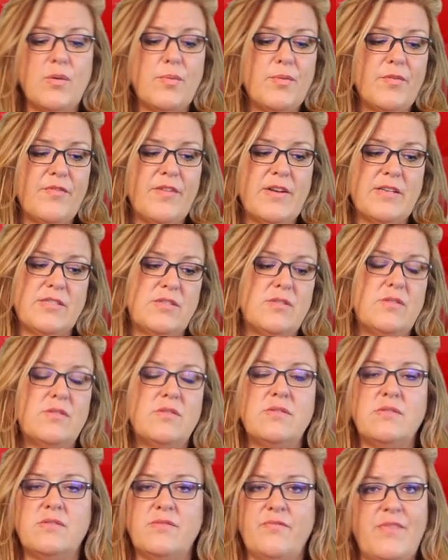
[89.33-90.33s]

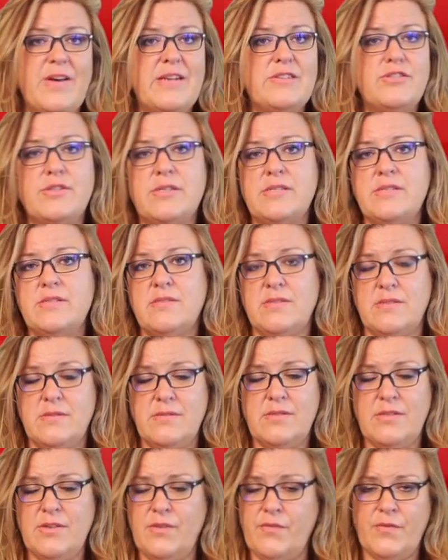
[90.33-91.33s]
professionals, veterans,
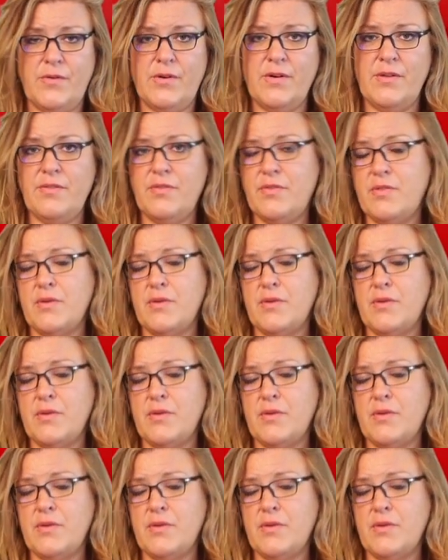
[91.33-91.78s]
and so forth,